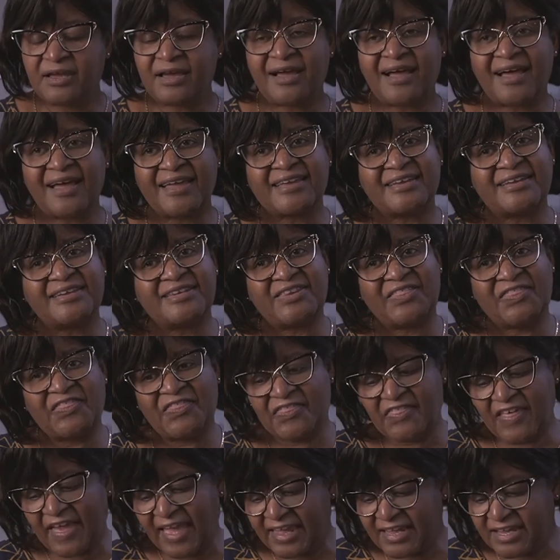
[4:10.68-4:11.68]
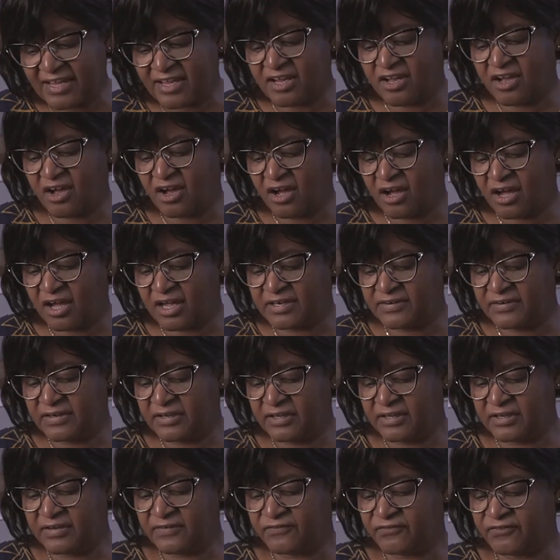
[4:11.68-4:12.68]
I could thank God
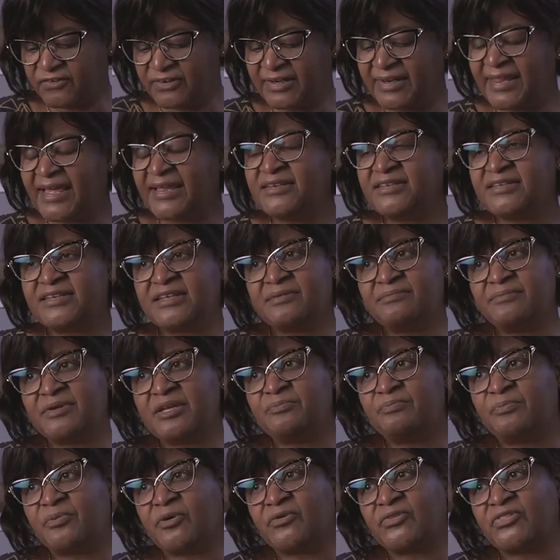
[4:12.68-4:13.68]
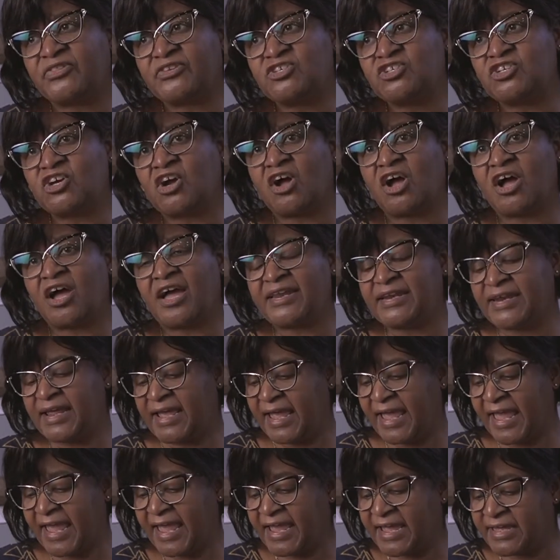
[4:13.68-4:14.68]
for lending me both John
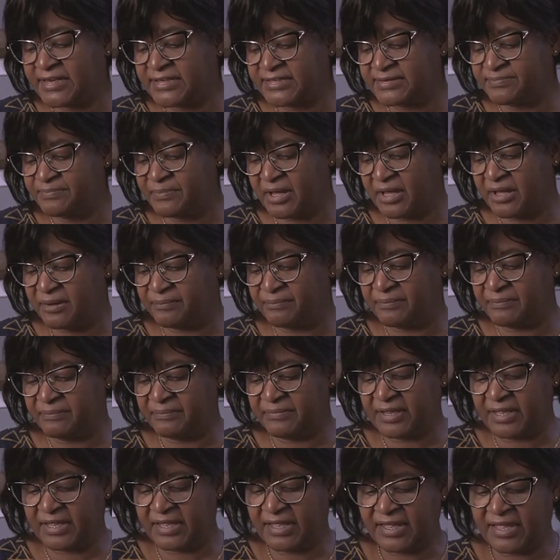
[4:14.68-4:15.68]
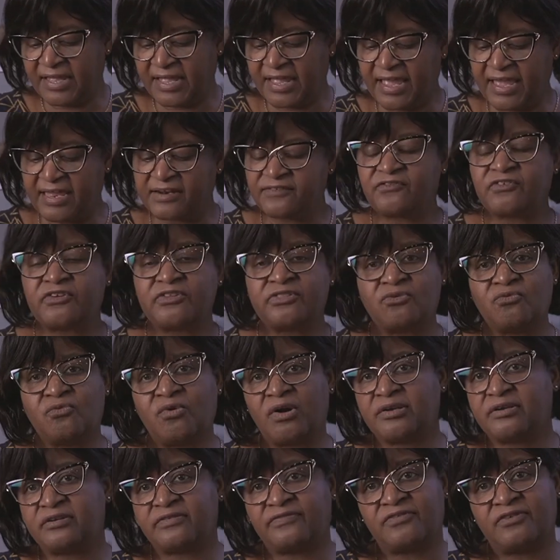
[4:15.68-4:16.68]
and Mom, and for the
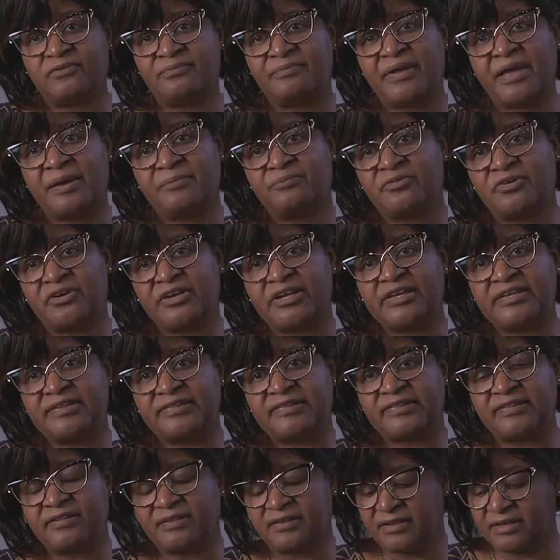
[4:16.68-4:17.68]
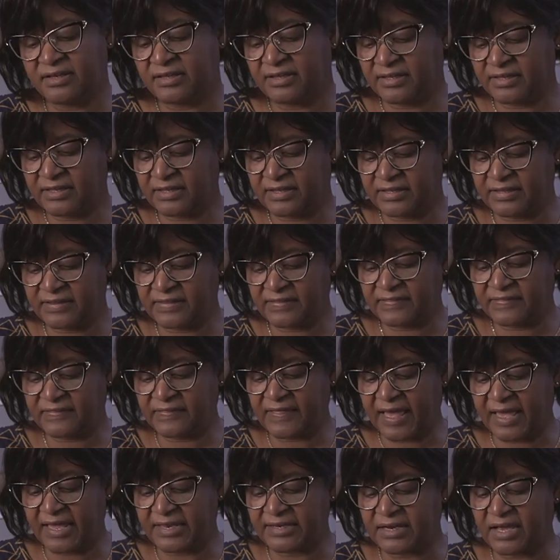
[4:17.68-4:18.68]
wonderful memories
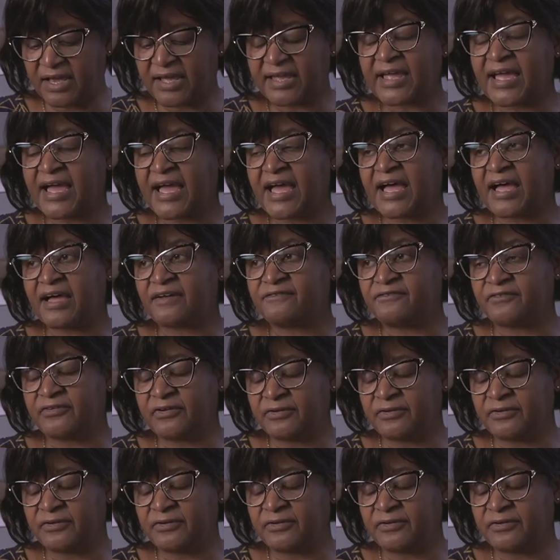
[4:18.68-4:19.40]
that I have.